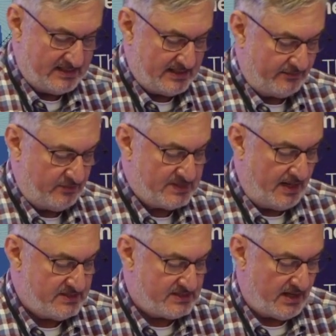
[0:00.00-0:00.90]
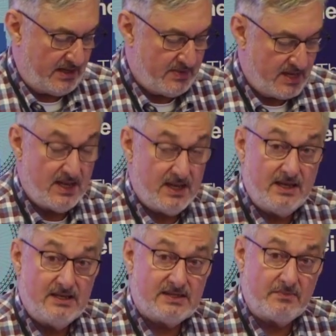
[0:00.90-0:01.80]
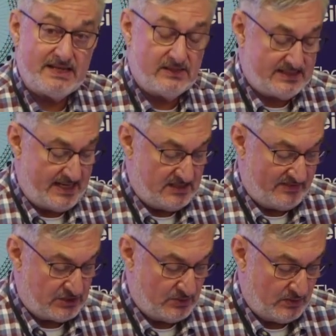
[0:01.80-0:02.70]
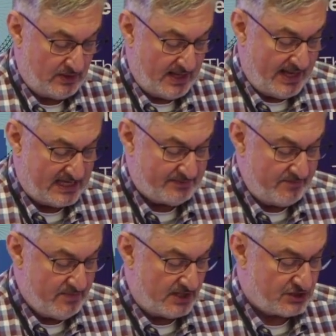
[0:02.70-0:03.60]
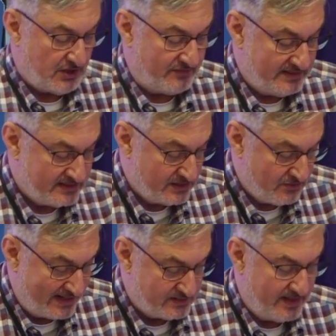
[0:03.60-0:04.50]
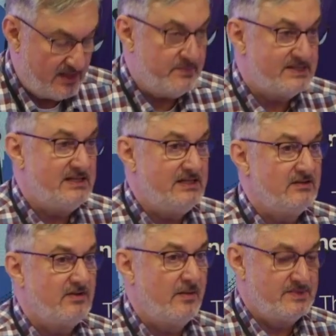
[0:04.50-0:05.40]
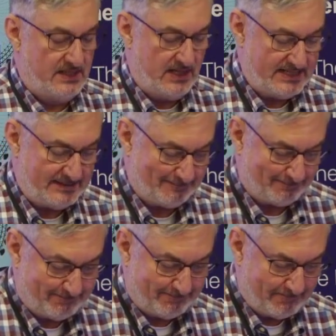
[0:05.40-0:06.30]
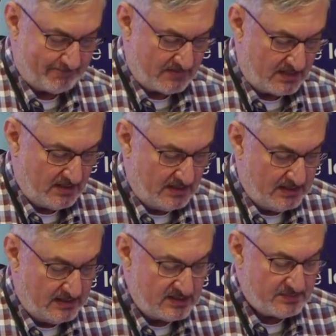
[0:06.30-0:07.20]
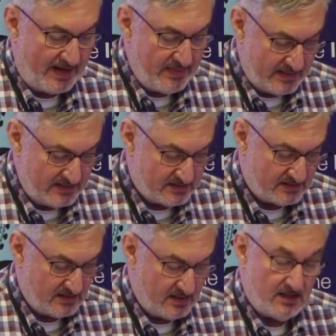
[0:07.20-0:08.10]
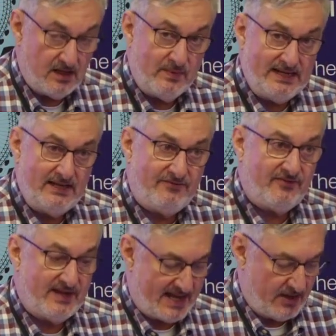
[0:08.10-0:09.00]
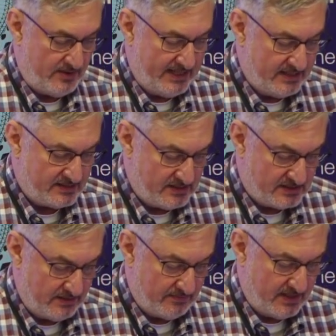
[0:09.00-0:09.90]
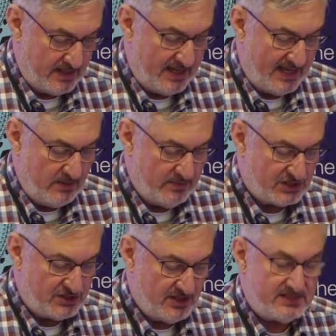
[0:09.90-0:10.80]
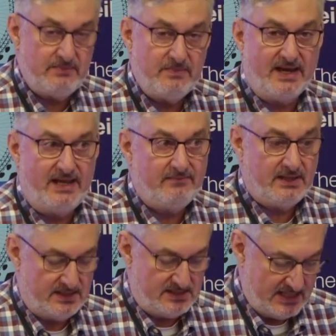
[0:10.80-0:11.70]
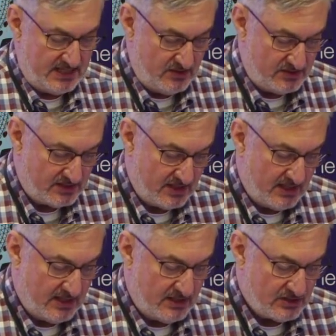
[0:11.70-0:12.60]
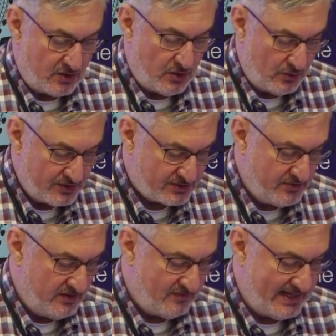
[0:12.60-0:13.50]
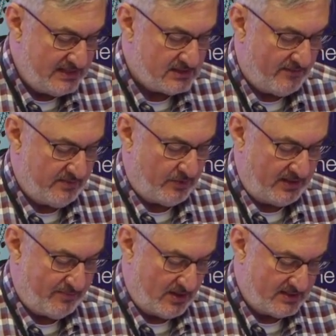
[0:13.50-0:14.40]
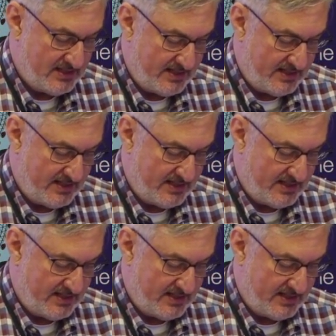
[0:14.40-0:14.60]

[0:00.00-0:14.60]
from time to time, some guilty individual has been marched off in disgrace when their misdeeds have come to light. Despite this, we live for now in a system in which dirty money continues to course through the veins of the body politic.